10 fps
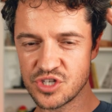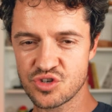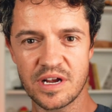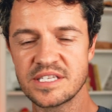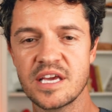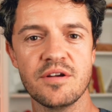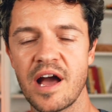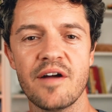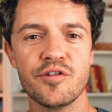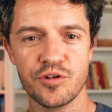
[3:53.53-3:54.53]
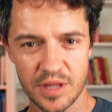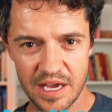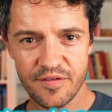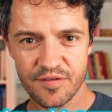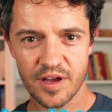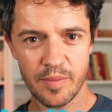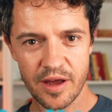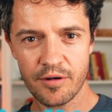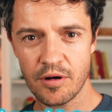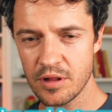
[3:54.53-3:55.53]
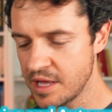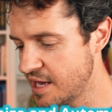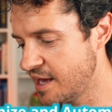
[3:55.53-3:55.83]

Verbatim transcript: stress that you have in your life about it all.